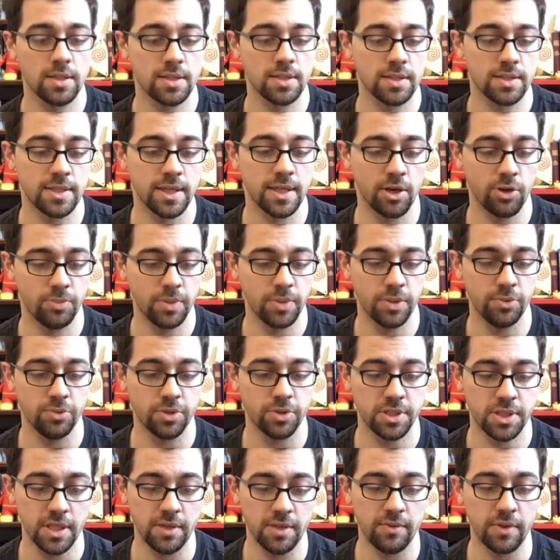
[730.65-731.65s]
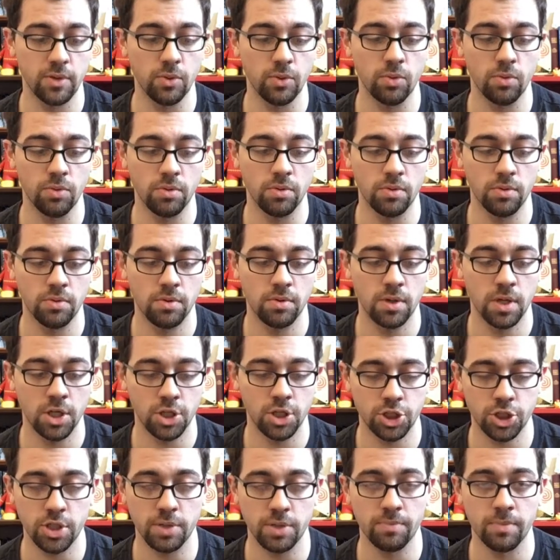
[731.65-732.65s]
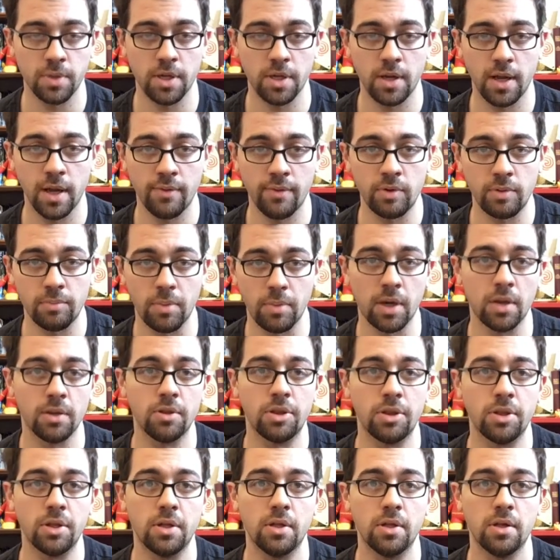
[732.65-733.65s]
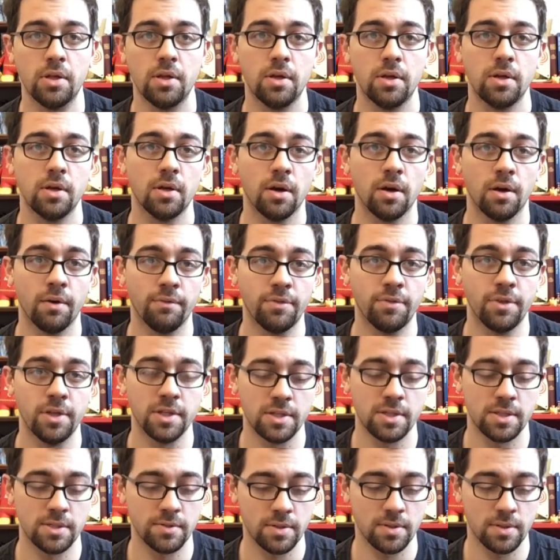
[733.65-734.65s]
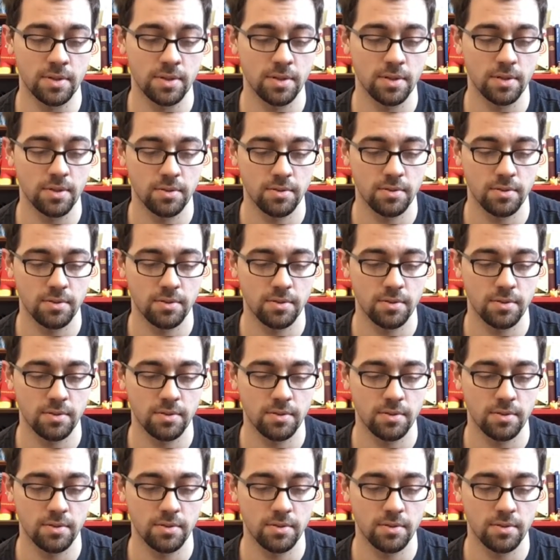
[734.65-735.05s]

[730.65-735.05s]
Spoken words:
since I'll be receiving a shipment every month of this